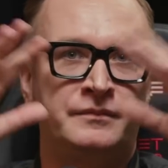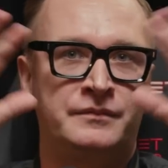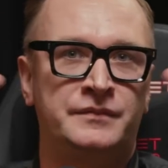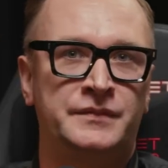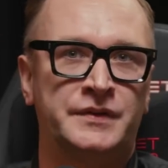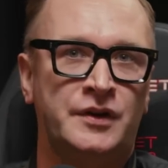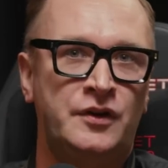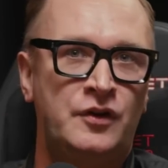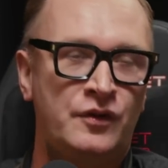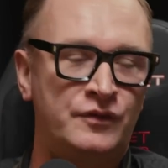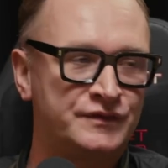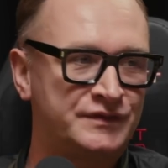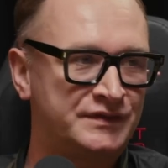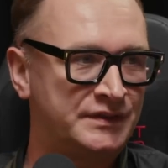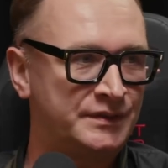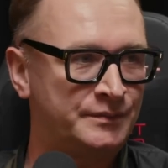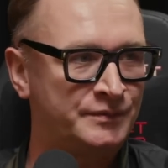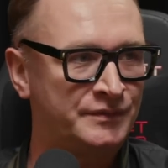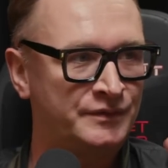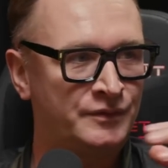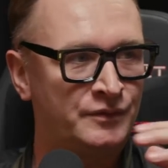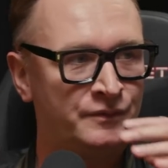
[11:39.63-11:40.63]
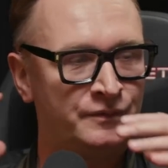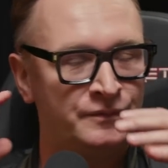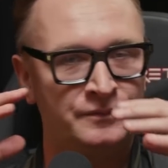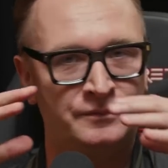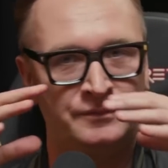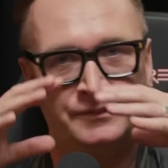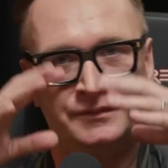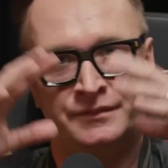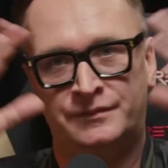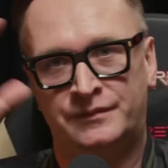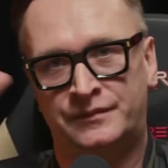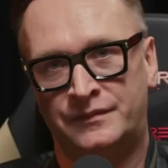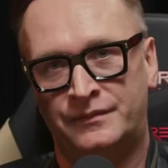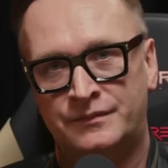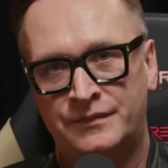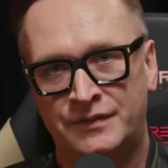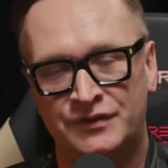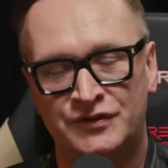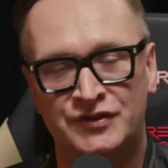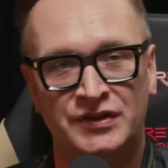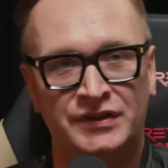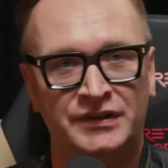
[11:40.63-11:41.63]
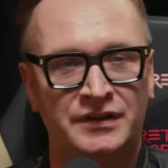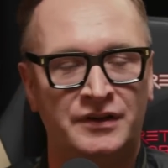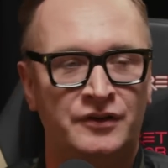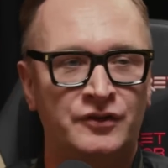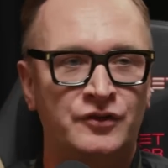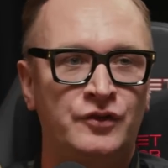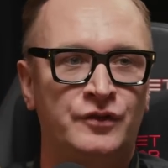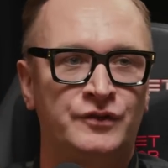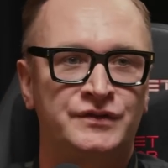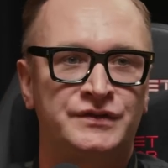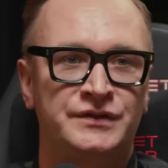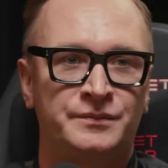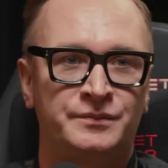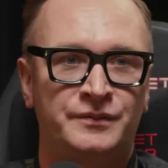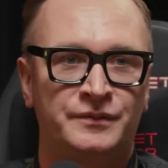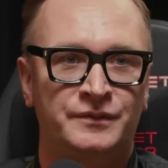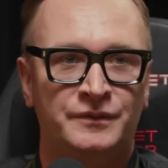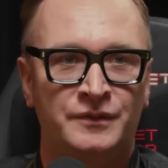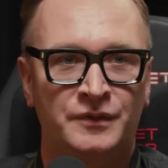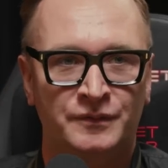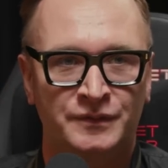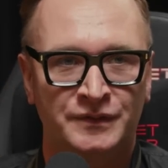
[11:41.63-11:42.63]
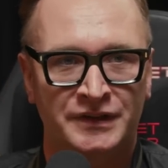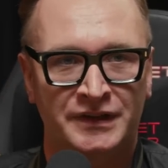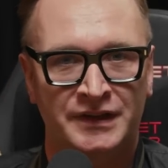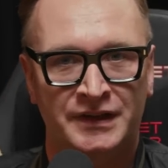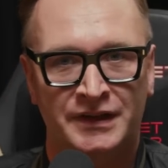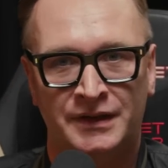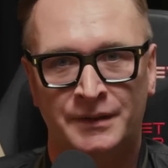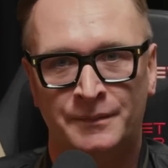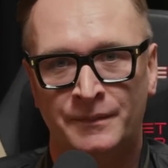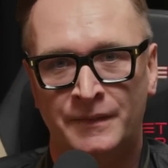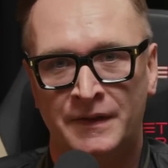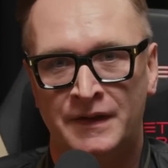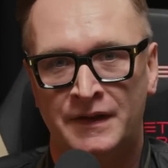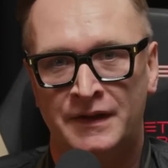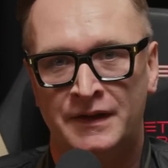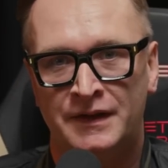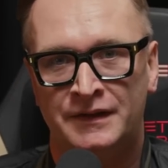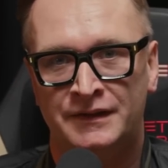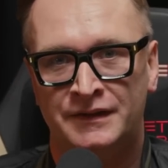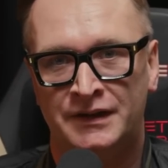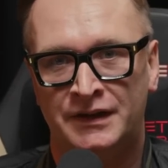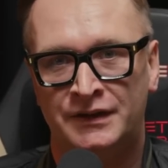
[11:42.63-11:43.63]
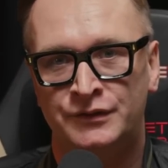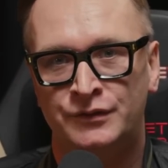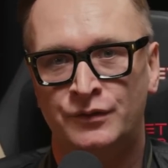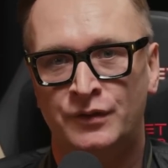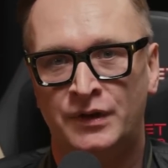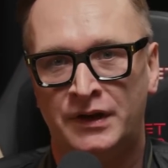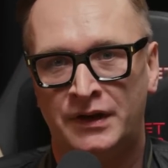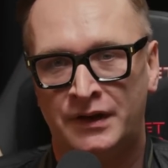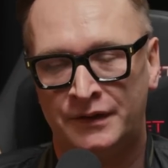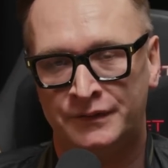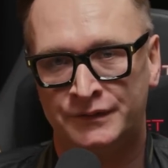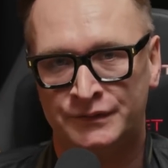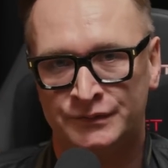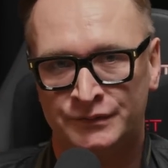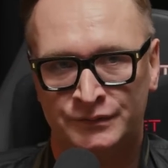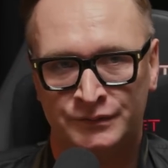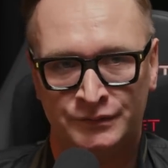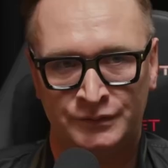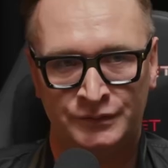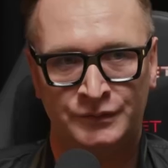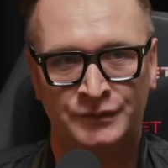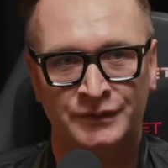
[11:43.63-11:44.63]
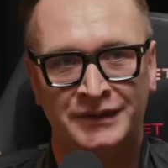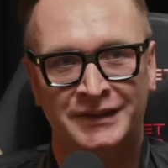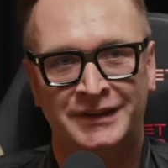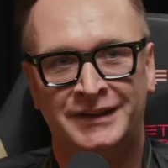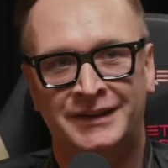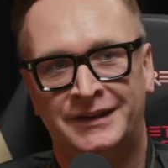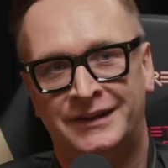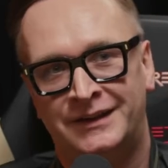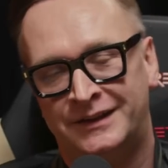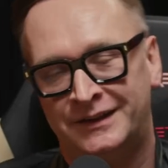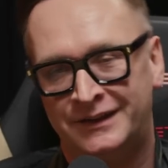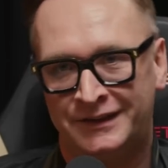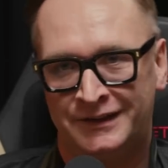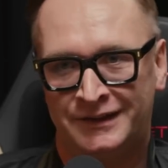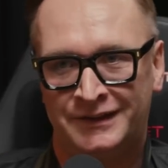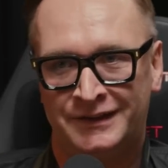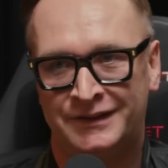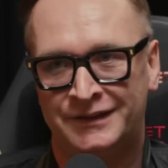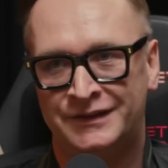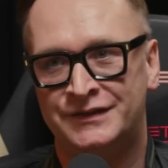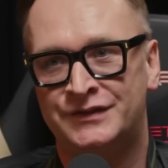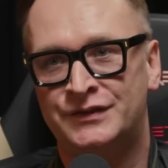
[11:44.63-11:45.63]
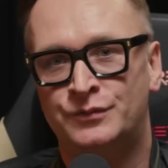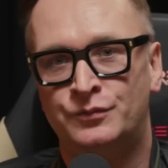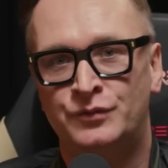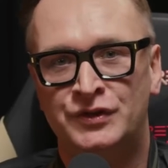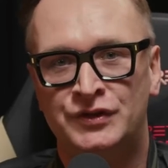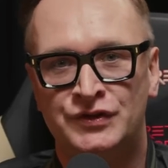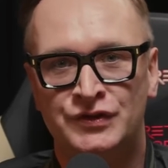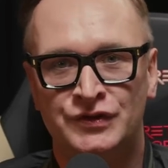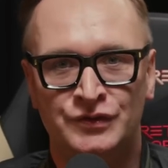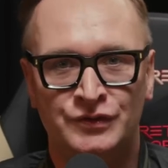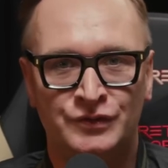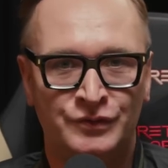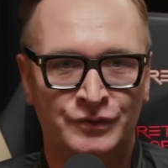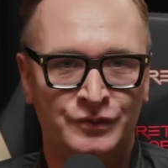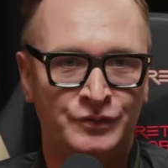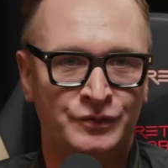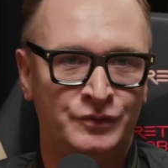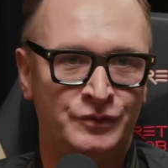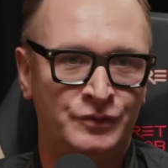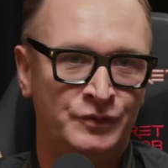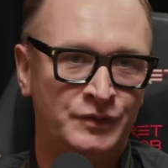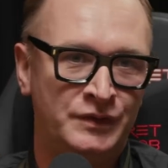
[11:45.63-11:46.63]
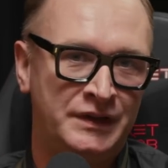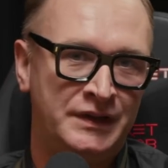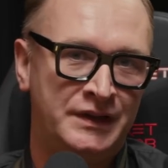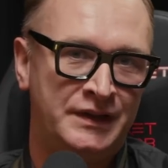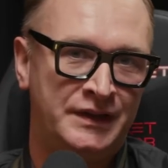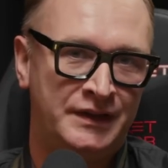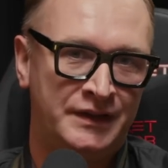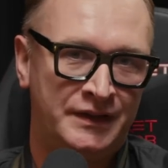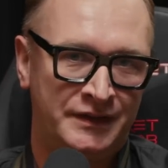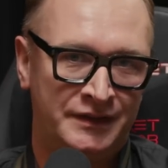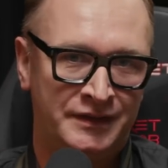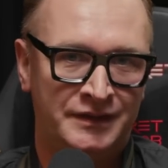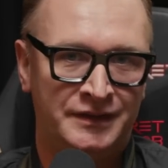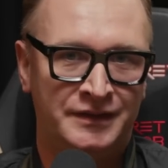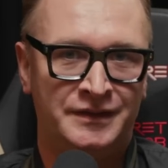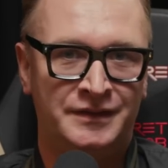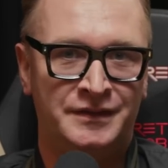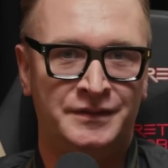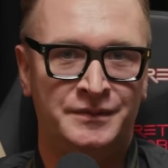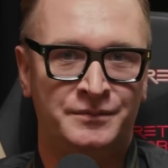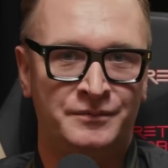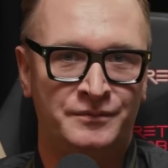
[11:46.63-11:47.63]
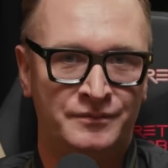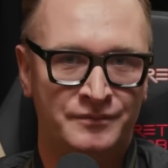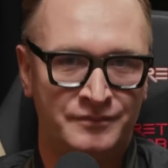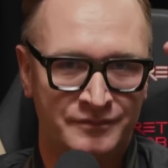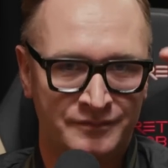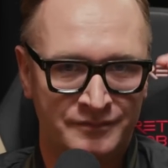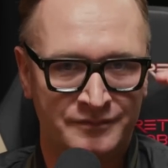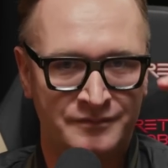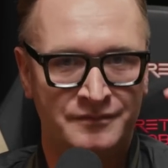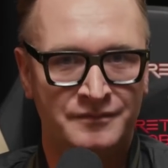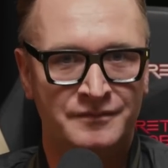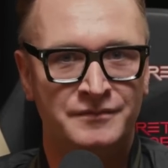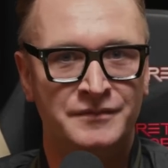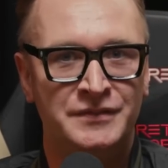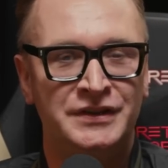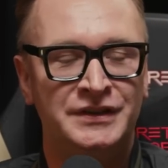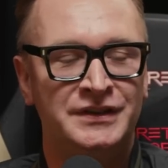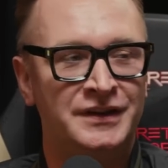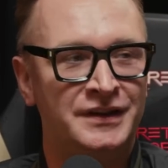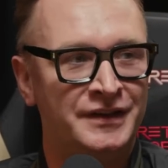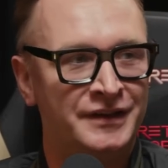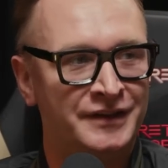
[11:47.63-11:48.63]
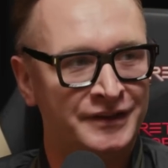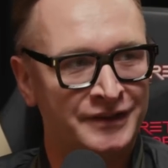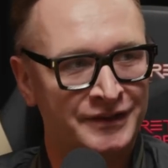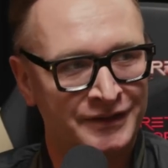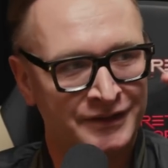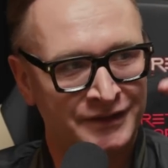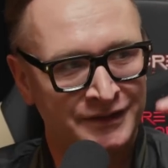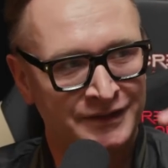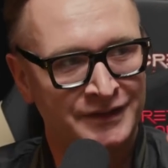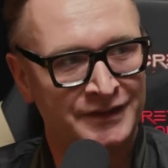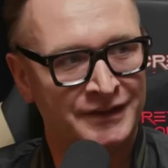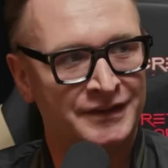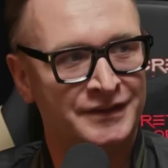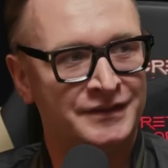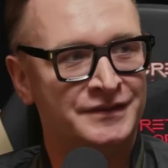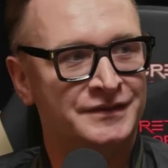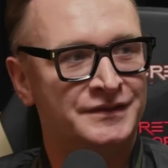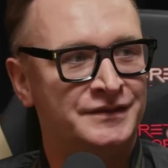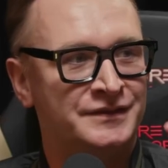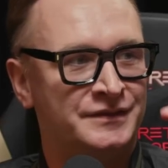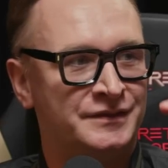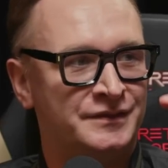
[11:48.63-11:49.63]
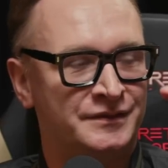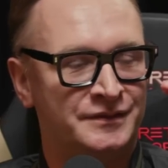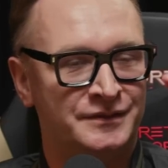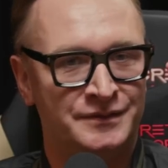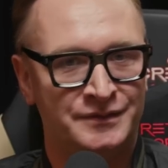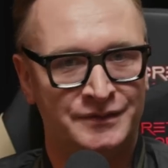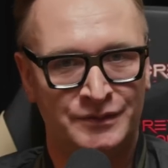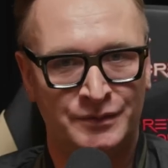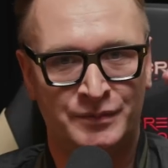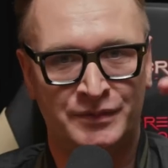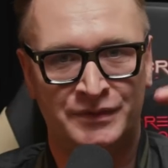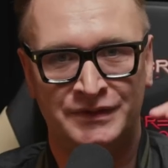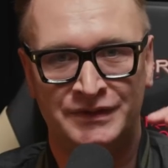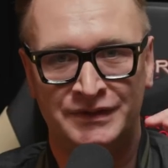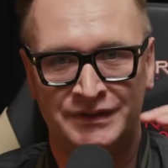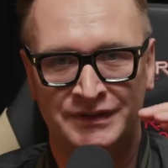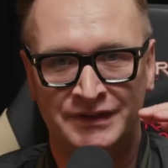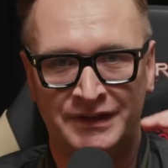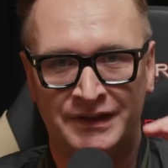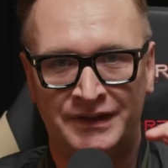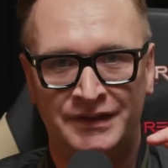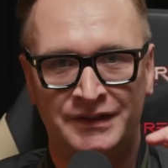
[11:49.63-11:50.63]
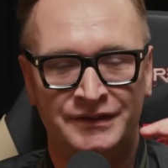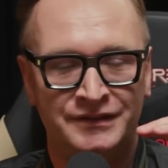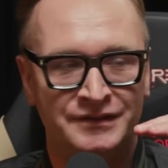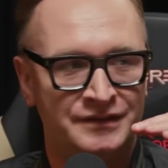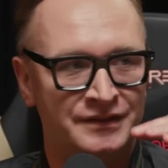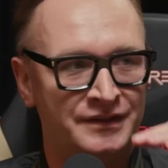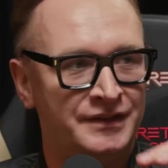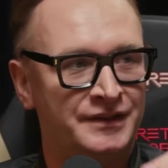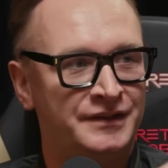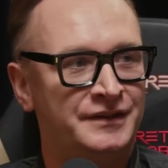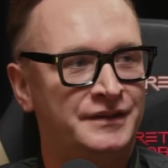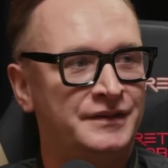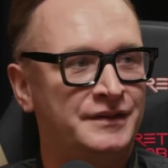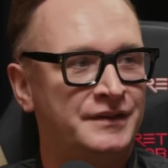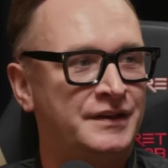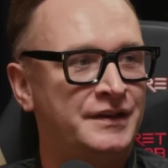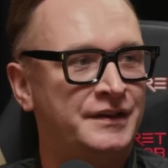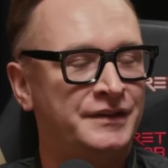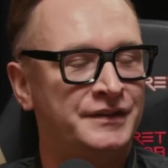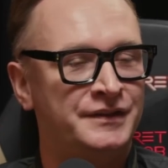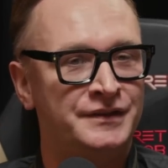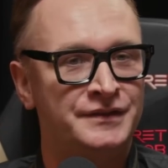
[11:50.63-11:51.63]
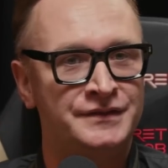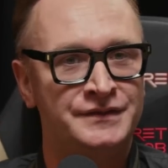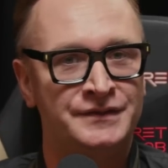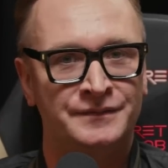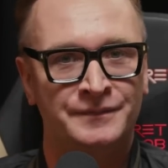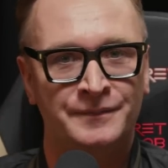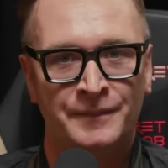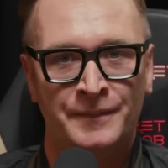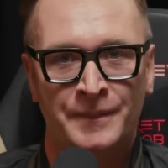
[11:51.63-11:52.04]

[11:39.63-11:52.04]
the concept, the general concept of the game, then you have to switch to mid layer and super detailed layers,